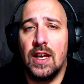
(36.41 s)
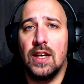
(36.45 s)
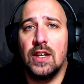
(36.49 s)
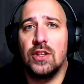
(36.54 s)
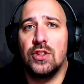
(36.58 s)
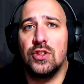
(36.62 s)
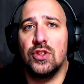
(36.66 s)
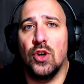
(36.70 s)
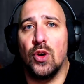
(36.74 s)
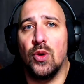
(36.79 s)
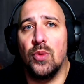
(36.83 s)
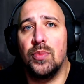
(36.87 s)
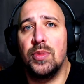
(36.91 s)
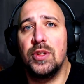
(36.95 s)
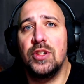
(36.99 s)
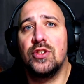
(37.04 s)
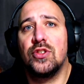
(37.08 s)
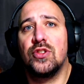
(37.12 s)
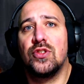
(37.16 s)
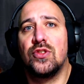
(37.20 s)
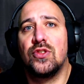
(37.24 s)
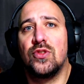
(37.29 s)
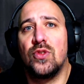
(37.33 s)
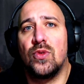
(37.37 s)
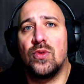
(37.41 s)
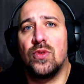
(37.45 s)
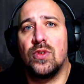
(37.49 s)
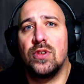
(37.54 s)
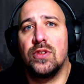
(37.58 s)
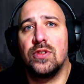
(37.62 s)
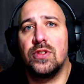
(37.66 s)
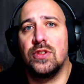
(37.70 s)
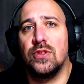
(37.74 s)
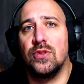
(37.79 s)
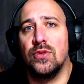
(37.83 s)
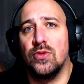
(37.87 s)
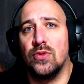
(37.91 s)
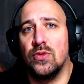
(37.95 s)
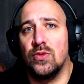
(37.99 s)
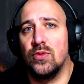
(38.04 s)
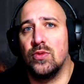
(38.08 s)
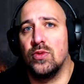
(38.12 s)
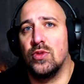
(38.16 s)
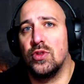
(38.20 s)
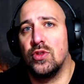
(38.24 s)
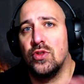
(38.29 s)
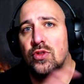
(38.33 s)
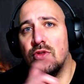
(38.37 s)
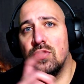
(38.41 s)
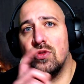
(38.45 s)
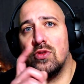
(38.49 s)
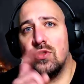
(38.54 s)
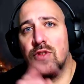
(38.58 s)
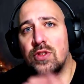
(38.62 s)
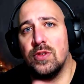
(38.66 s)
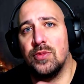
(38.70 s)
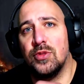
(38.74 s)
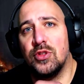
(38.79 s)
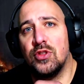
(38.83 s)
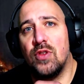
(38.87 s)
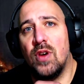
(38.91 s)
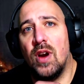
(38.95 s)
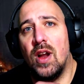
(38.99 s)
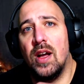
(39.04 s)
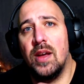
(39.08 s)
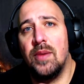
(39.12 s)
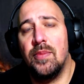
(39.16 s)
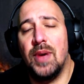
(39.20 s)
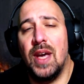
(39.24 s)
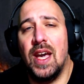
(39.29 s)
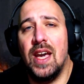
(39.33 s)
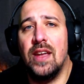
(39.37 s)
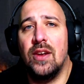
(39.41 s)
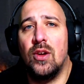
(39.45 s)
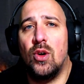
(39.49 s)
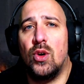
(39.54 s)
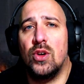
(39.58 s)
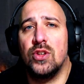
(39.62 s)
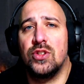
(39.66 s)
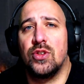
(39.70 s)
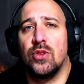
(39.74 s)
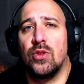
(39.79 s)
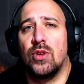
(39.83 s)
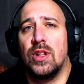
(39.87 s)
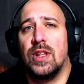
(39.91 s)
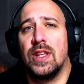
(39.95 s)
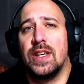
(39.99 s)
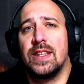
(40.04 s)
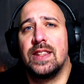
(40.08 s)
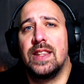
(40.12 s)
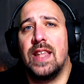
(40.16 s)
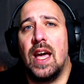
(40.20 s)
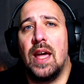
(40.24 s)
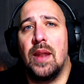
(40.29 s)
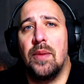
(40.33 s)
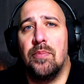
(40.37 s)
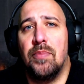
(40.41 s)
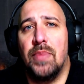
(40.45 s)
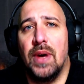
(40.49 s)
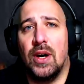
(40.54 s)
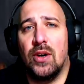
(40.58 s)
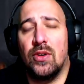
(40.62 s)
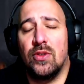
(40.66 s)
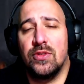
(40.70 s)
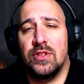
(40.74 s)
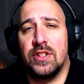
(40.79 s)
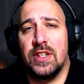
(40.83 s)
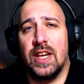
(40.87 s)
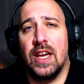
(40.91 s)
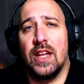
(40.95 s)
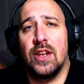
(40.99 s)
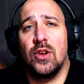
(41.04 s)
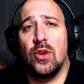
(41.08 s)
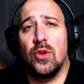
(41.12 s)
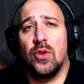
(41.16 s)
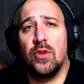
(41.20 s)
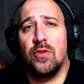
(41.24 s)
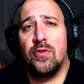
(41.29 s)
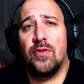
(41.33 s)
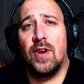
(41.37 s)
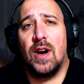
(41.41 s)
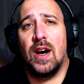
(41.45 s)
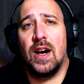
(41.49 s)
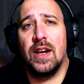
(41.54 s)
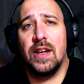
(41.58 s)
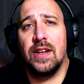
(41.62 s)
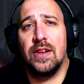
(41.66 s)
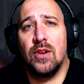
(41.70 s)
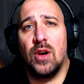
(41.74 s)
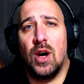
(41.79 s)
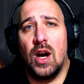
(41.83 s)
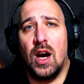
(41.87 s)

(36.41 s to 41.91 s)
so be sure to subscribe and also click that bell to get notified